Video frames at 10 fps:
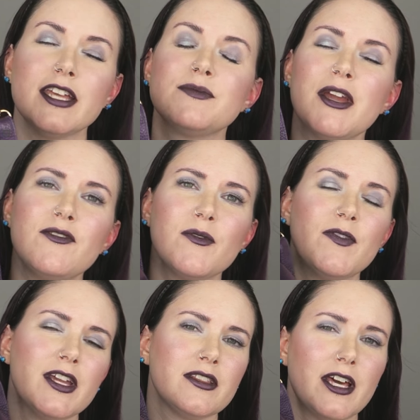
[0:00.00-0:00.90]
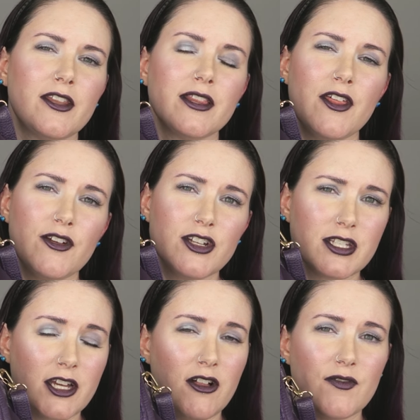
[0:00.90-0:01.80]
It's made from vegan le leather,
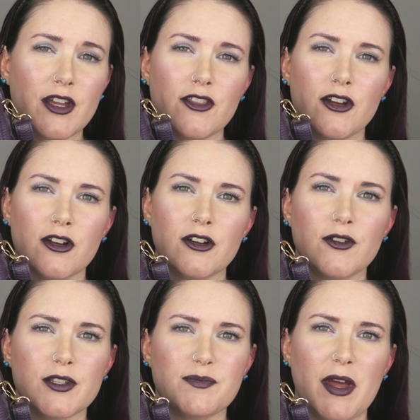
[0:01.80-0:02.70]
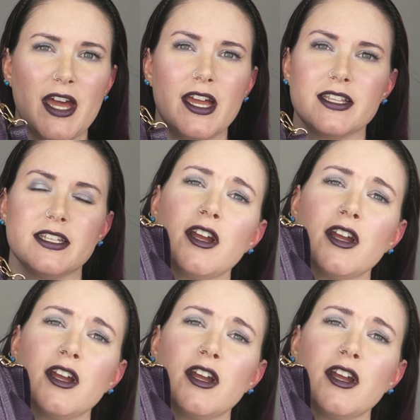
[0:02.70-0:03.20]
just like all the other Gunas bags.